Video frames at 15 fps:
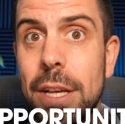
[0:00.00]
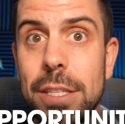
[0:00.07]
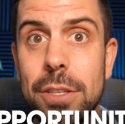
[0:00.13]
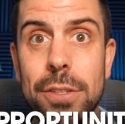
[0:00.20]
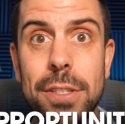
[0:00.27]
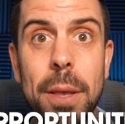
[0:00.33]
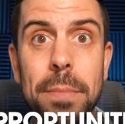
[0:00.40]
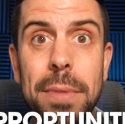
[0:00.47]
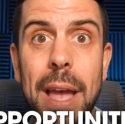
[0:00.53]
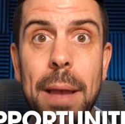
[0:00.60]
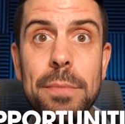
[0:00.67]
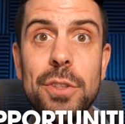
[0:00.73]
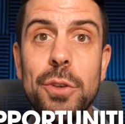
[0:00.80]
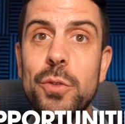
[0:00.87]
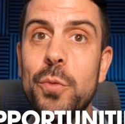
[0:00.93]
So
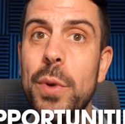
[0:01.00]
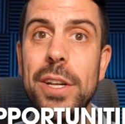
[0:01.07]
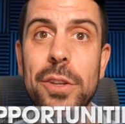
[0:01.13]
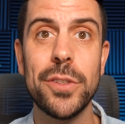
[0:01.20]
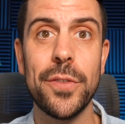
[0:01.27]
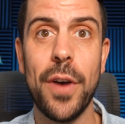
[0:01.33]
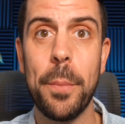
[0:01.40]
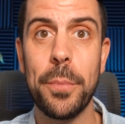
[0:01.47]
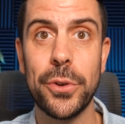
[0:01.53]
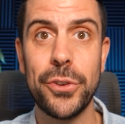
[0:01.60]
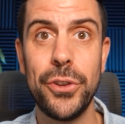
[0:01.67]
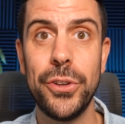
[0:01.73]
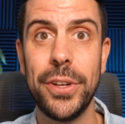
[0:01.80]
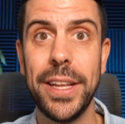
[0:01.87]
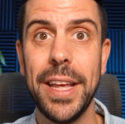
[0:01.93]
sometimes those windows of
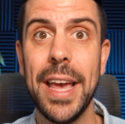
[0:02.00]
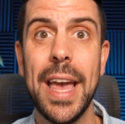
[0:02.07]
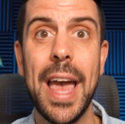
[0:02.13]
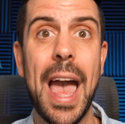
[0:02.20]
opportunity